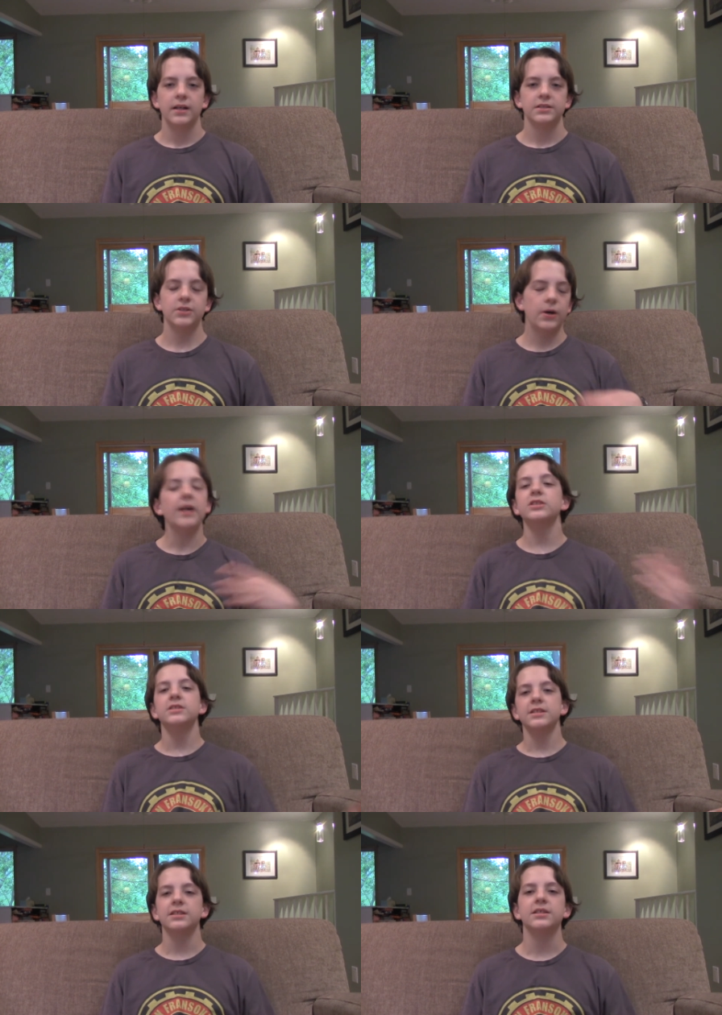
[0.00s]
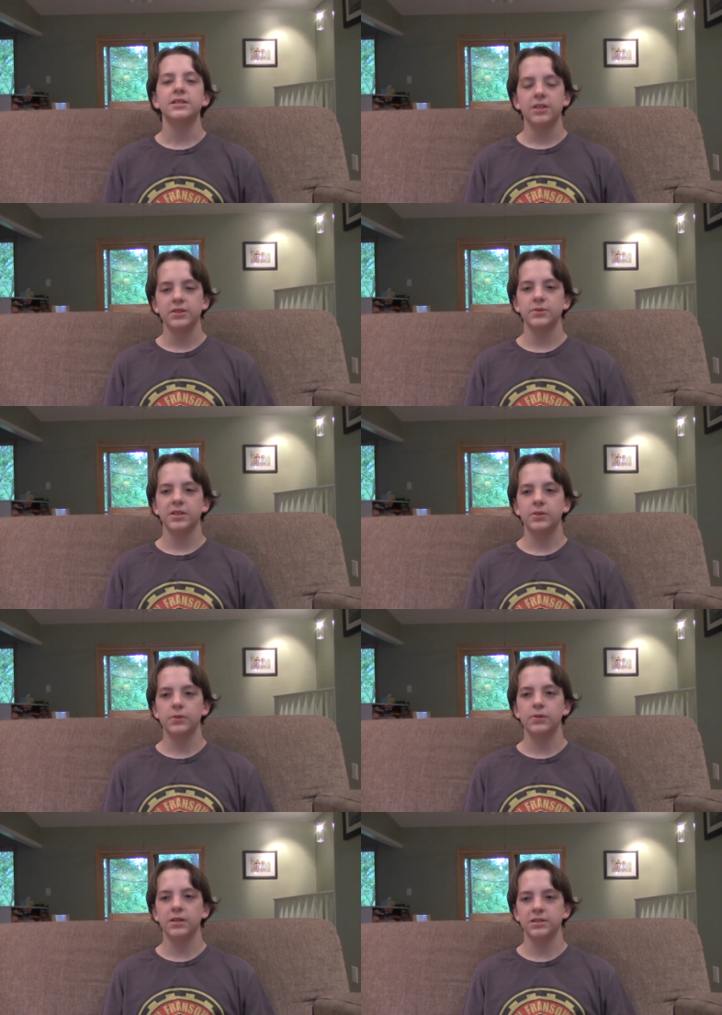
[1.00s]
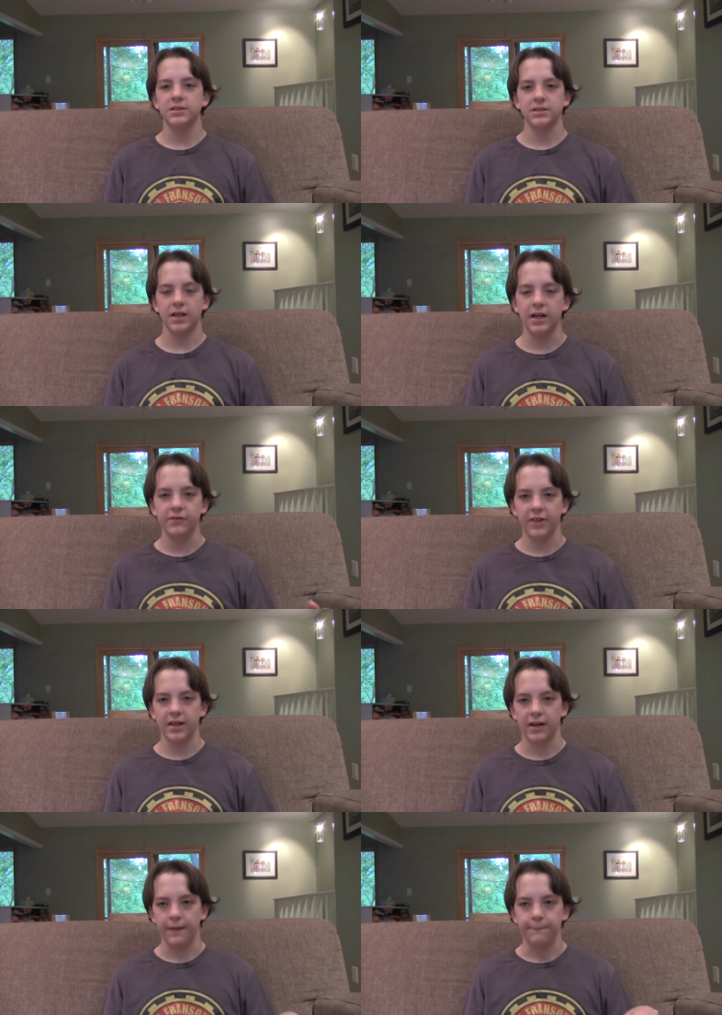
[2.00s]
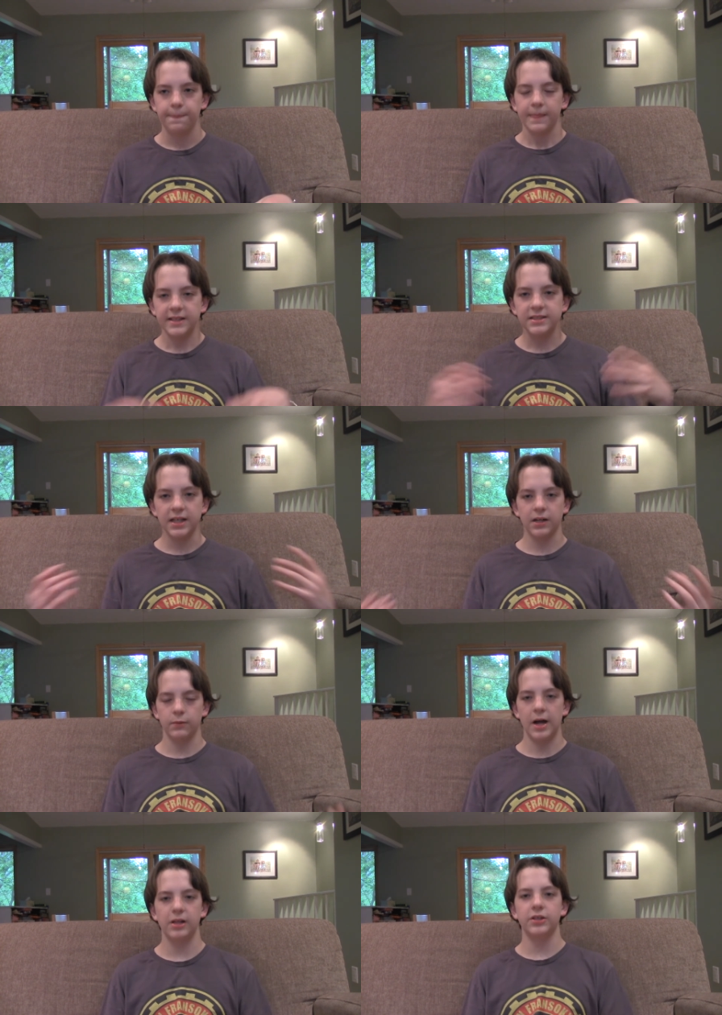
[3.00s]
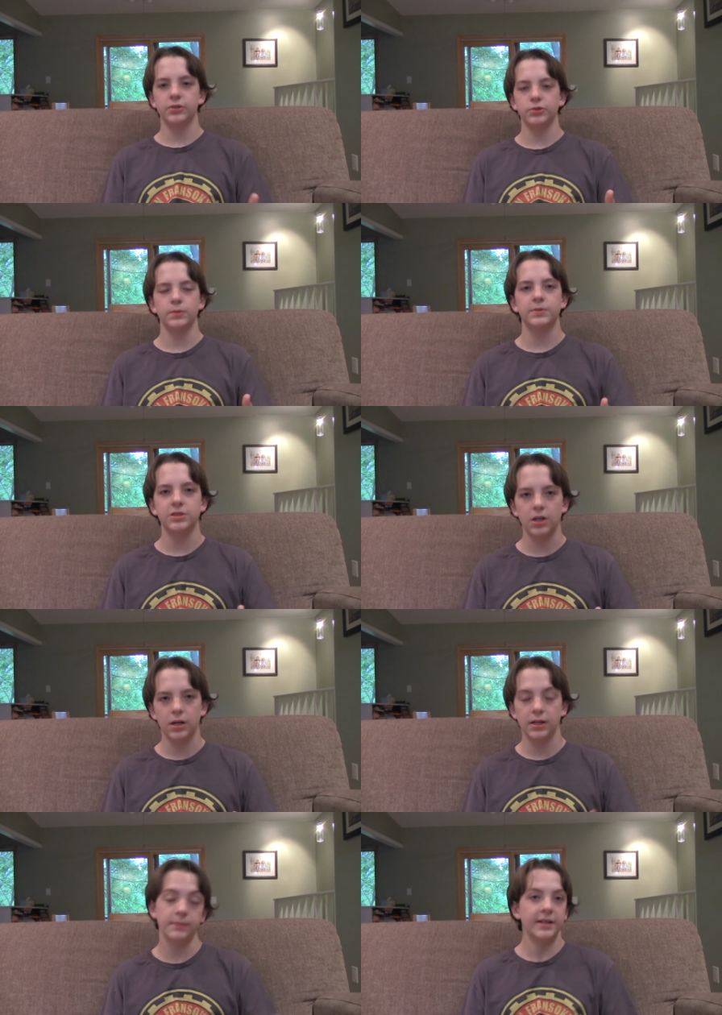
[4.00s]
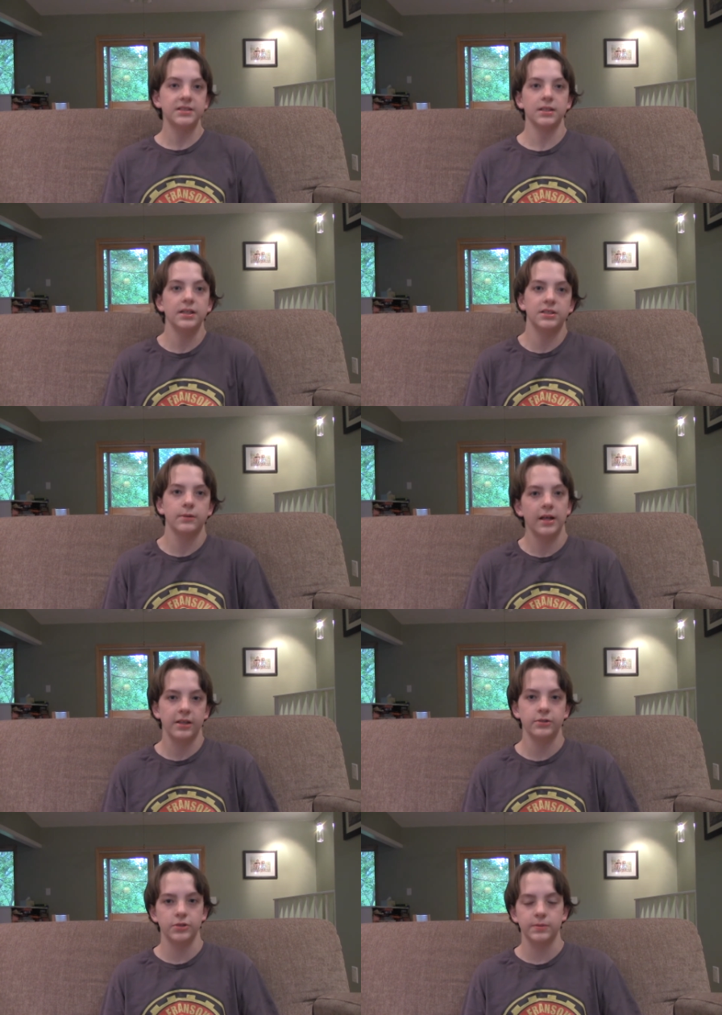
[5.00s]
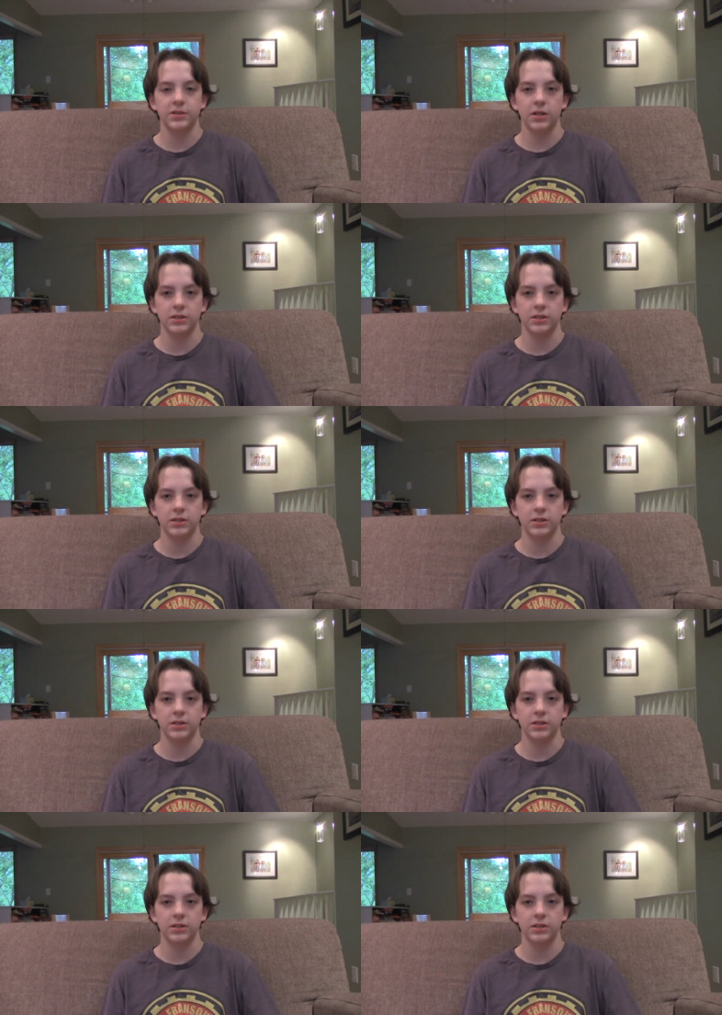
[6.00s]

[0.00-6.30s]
So I just think that that song's really cool because it's kind of like a, it's like a rally the troops song. It basically is a rally the troops song.